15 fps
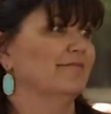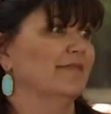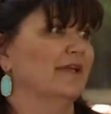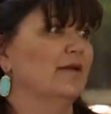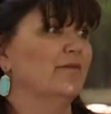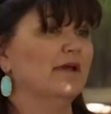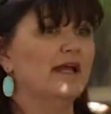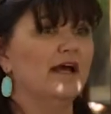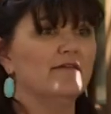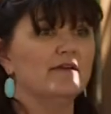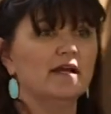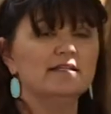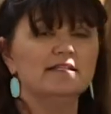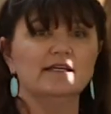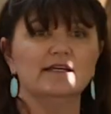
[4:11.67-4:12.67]
Anybody have any
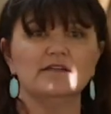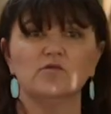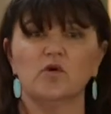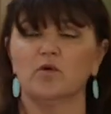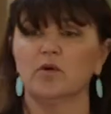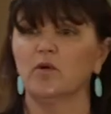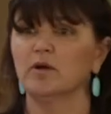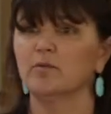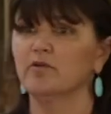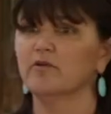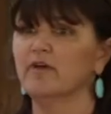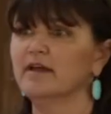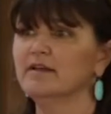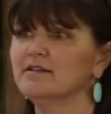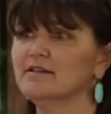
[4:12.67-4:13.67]
ideas what we want to
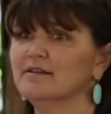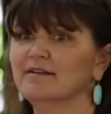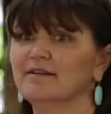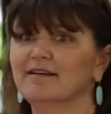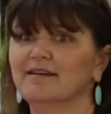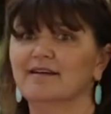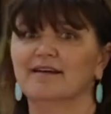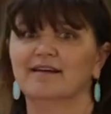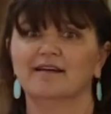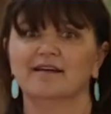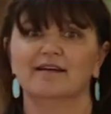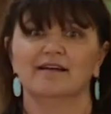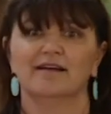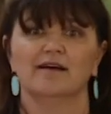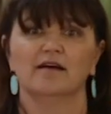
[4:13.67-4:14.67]
prevent? Mold.
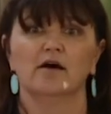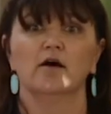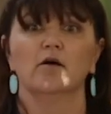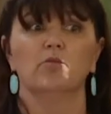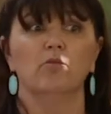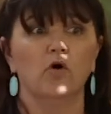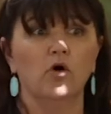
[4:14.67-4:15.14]
Disease. disease.